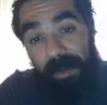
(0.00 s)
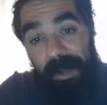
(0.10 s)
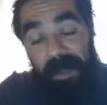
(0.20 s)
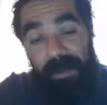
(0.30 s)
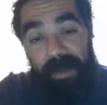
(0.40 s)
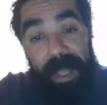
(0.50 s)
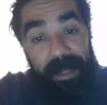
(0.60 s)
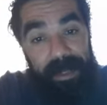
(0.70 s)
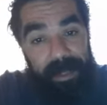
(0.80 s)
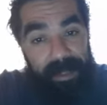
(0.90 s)
We have
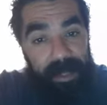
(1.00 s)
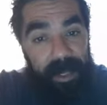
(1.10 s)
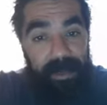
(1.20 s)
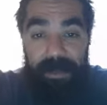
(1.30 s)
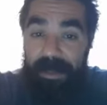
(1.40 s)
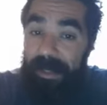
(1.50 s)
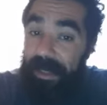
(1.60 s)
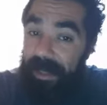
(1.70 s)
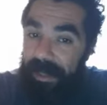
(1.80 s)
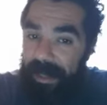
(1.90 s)
lagging indicators,
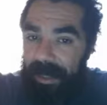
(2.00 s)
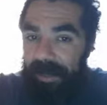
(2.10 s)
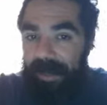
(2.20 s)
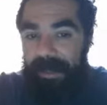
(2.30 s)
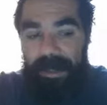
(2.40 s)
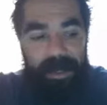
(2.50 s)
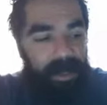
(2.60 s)
lead indicators,